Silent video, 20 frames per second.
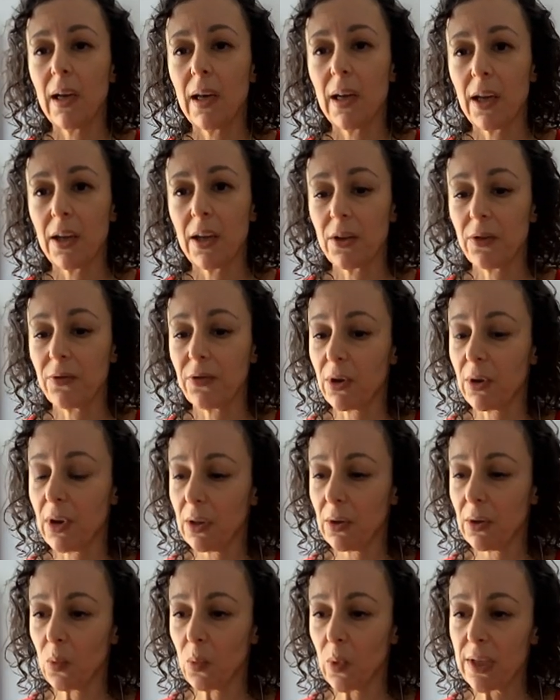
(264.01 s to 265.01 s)
And if
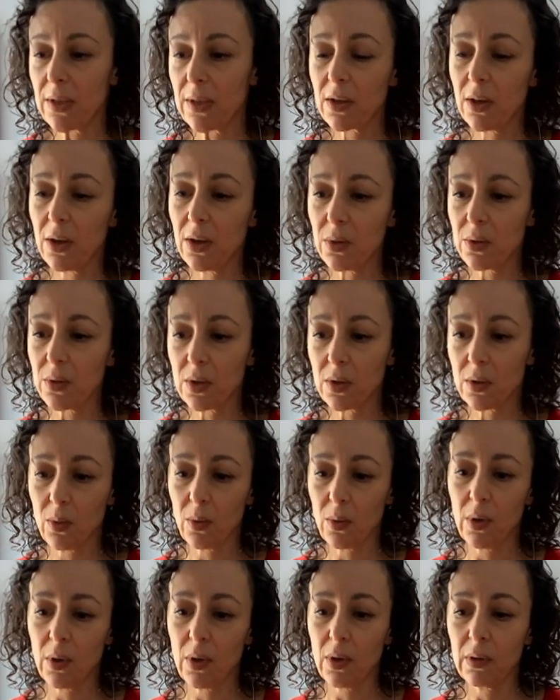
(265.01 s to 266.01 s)
they're on the West Coast
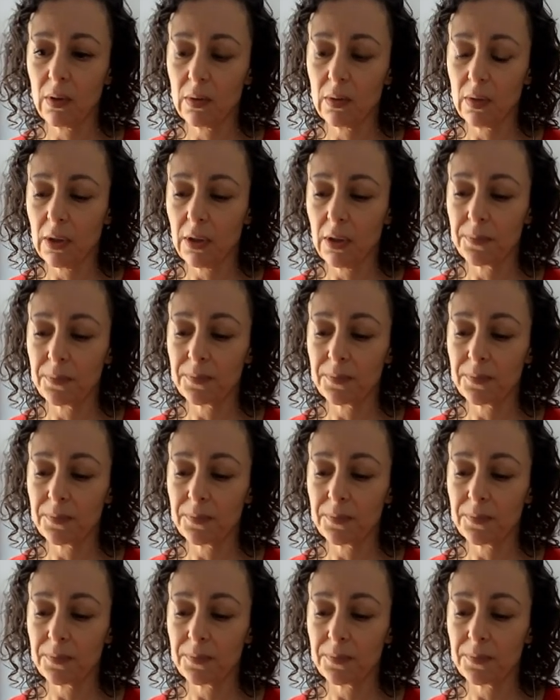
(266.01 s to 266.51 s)
or